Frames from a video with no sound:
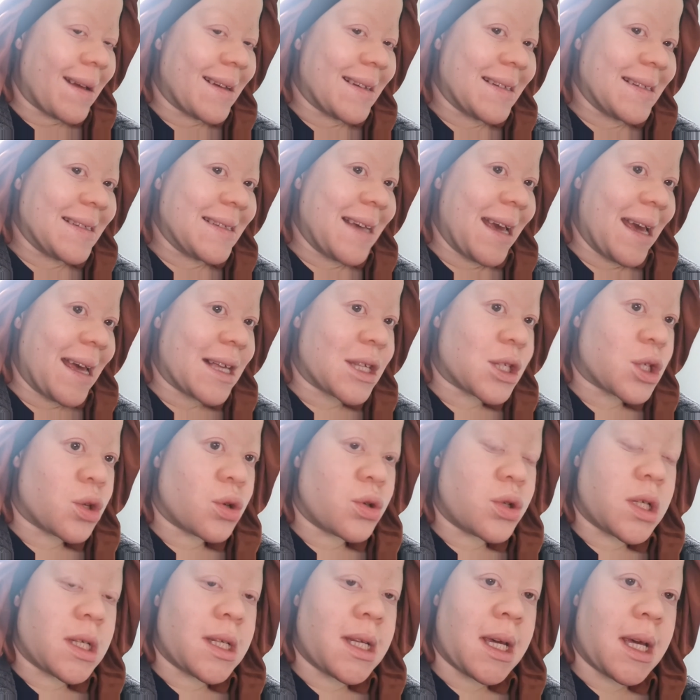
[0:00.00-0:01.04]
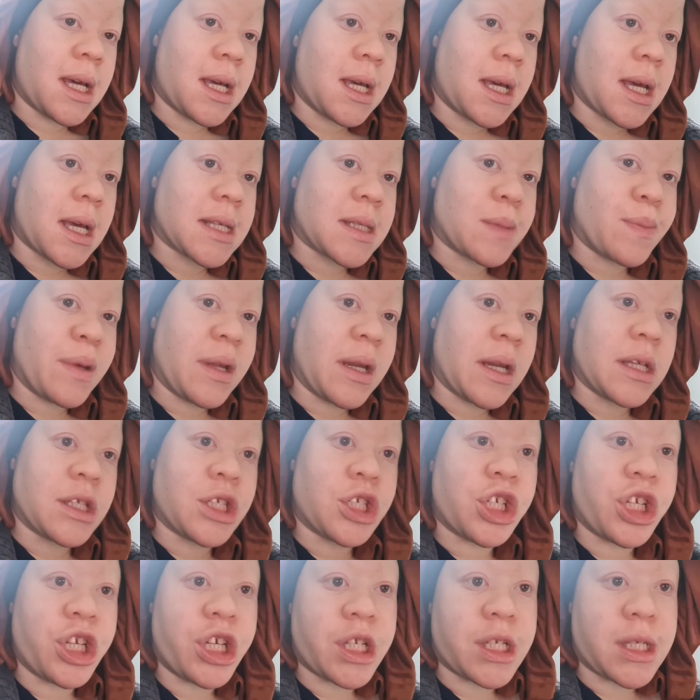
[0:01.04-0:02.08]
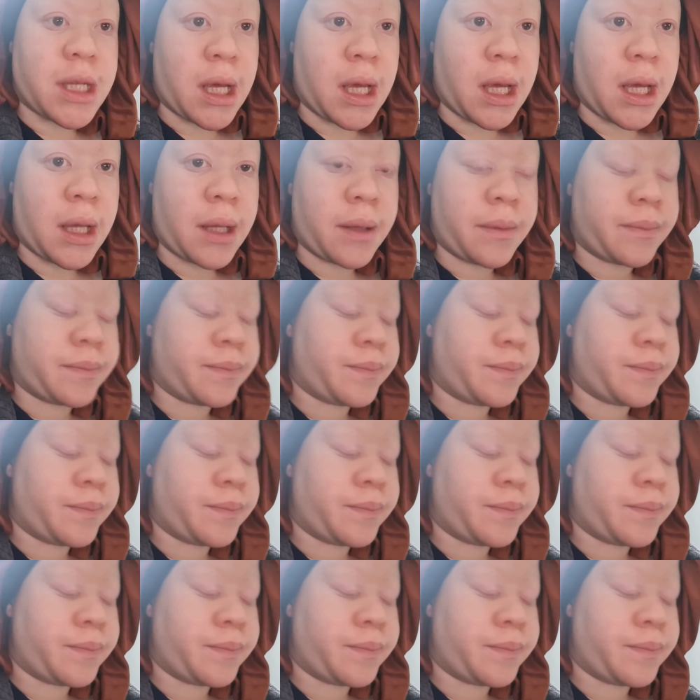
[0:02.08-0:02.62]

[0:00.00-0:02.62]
Yeah, so today has been a cheat day.